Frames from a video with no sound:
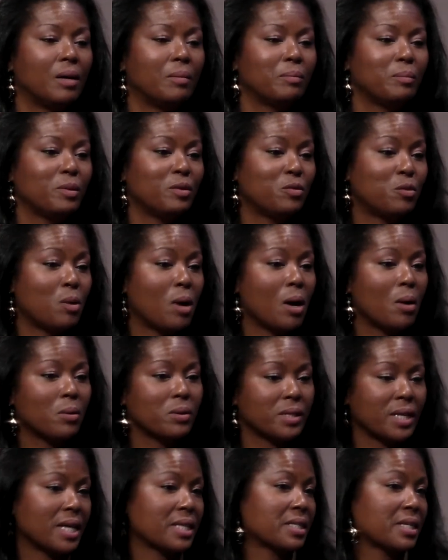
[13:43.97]
Before I was
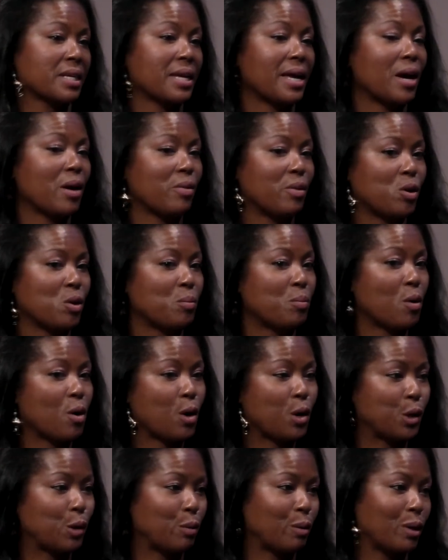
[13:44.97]
asking how they're
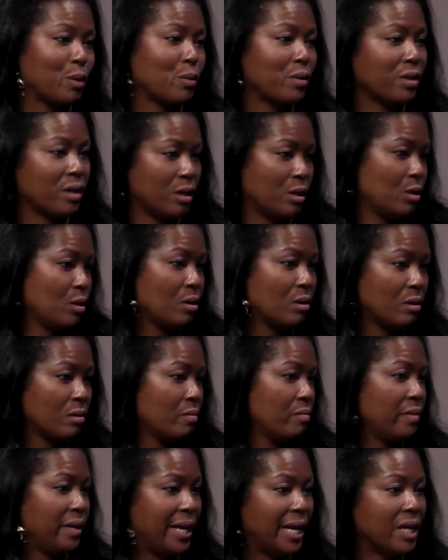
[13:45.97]
partnering with other
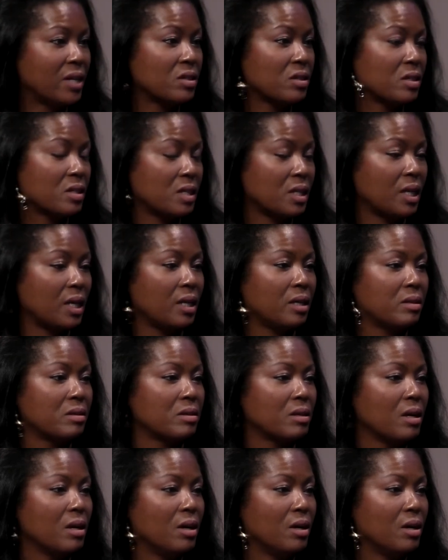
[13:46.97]
agencies.